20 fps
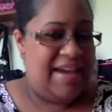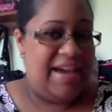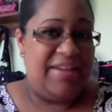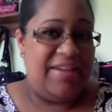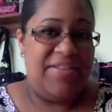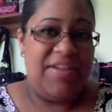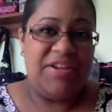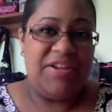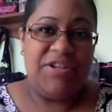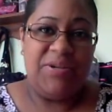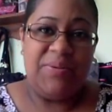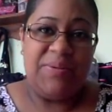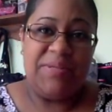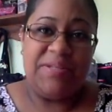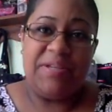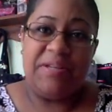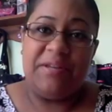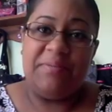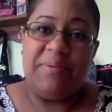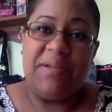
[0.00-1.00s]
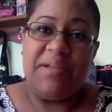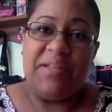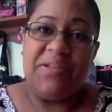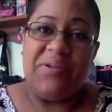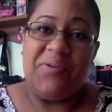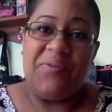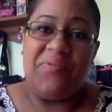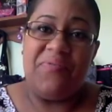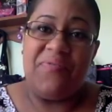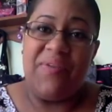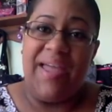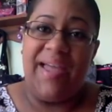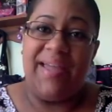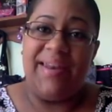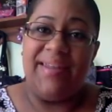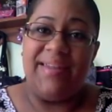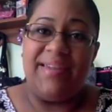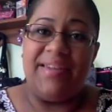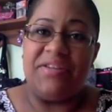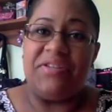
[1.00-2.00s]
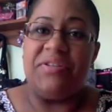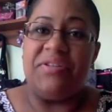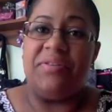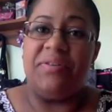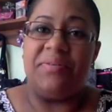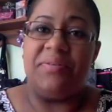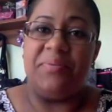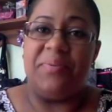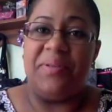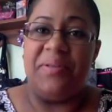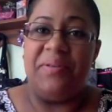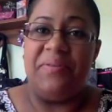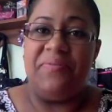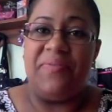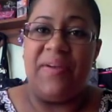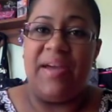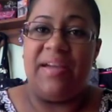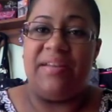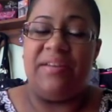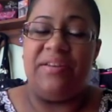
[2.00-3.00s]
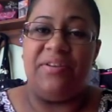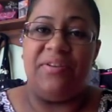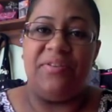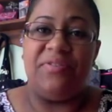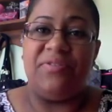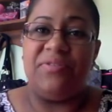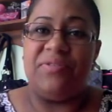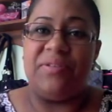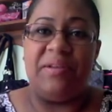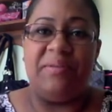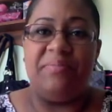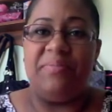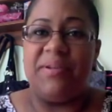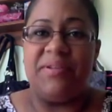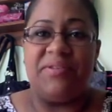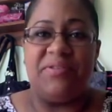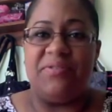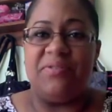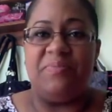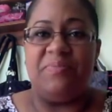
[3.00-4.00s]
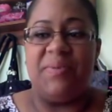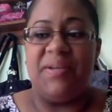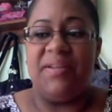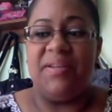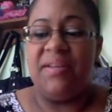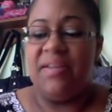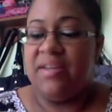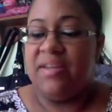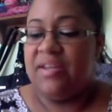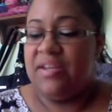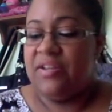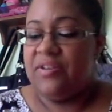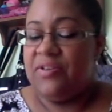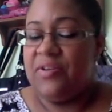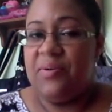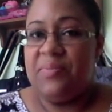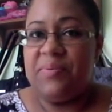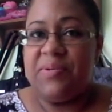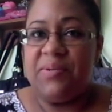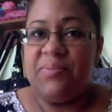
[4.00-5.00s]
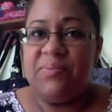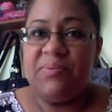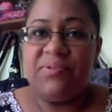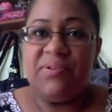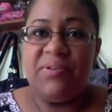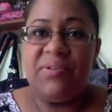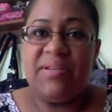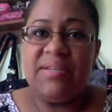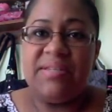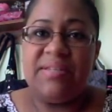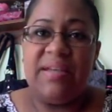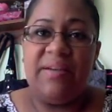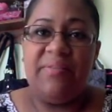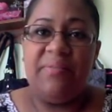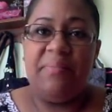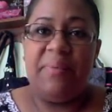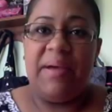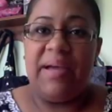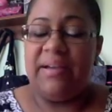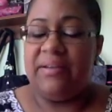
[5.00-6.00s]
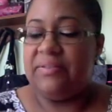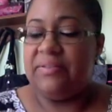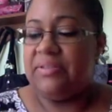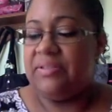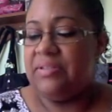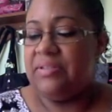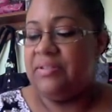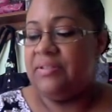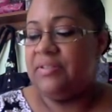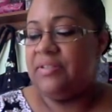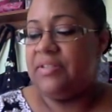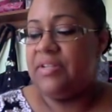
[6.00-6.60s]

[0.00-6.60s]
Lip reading: I thought she was going to be a little fatty because she looked really fat in the ultrasound pictures, but nope, she was only 7 pounds.